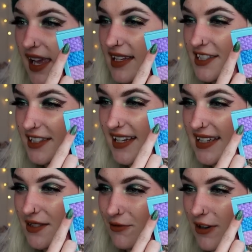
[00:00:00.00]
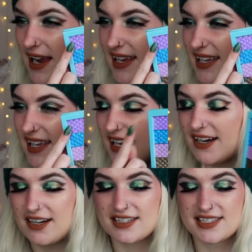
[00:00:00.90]
Angela is right
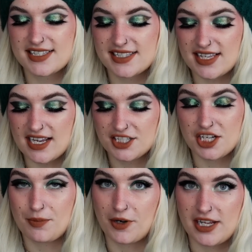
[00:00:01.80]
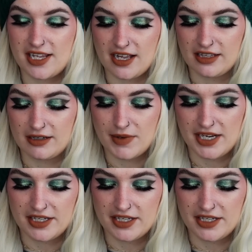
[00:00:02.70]
here. Such a pretty color, my